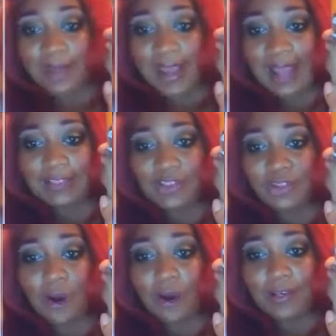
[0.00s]
and had to
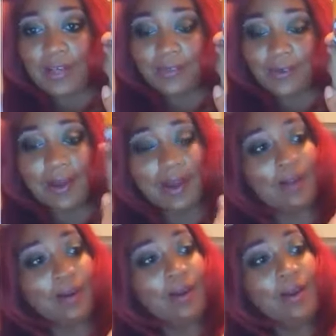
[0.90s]
start another
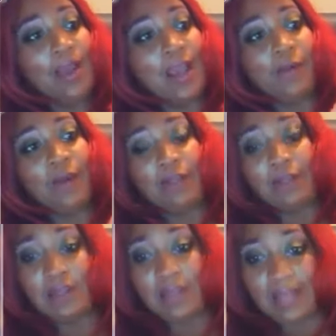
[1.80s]
color, it wouldn't
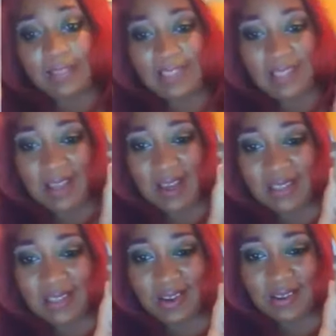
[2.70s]
look like this. See how
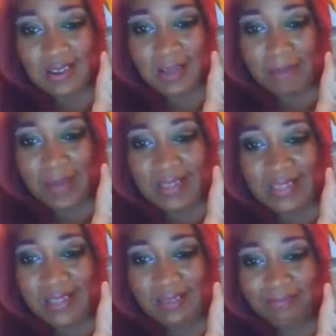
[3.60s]
it start looking
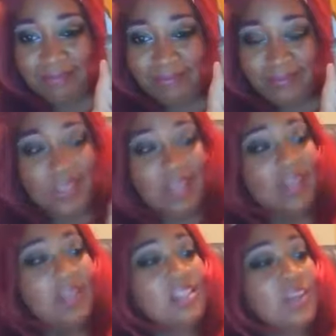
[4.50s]
messy?
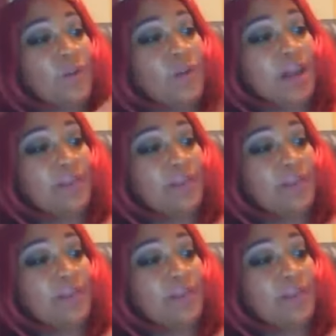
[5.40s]
So what